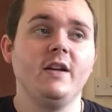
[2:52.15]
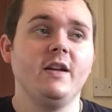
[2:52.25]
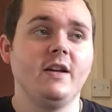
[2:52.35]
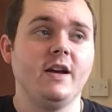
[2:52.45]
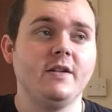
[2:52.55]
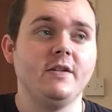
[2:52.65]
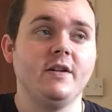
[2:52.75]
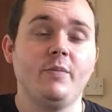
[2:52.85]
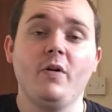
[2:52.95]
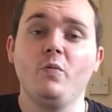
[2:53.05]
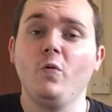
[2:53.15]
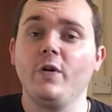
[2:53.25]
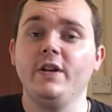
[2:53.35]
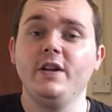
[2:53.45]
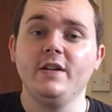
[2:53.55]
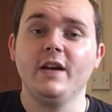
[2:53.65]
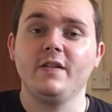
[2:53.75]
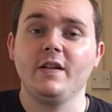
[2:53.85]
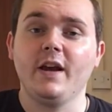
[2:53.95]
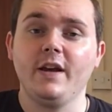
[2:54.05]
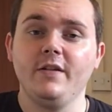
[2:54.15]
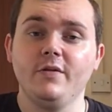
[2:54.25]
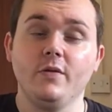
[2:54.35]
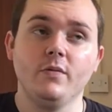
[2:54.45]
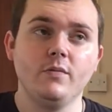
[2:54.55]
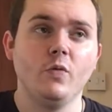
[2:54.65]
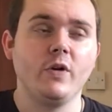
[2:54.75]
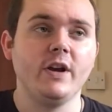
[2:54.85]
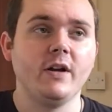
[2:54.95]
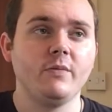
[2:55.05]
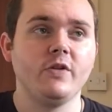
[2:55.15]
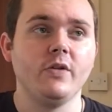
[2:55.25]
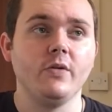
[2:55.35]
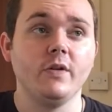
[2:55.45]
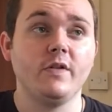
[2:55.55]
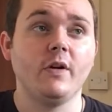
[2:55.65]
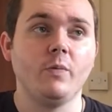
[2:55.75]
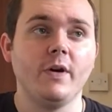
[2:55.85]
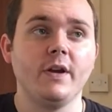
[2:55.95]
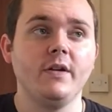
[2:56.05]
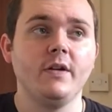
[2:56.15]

And upon walking in there today, or walking up to the Subway,